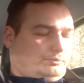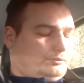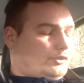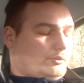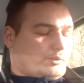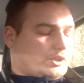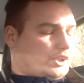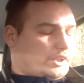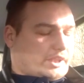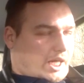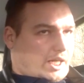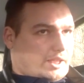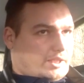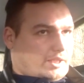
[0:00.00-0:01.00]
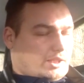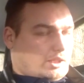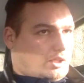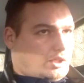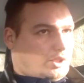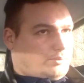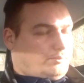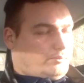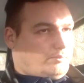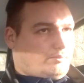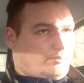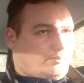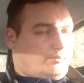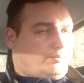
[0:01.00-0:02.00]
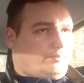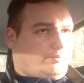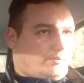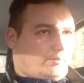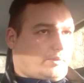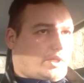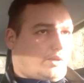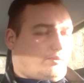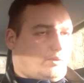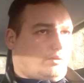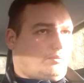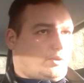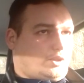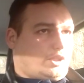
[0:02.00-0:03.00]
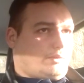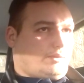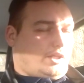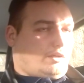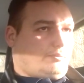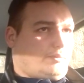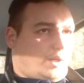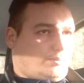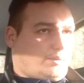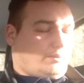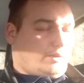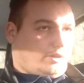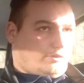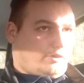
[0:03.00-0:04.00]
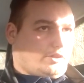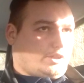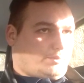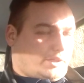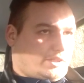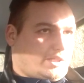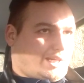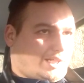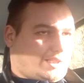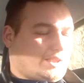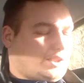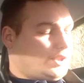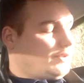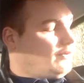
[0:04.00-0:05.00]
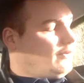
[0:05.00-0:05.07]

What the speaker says: from the society at large. But it will mostly be done by public funds, by taxes.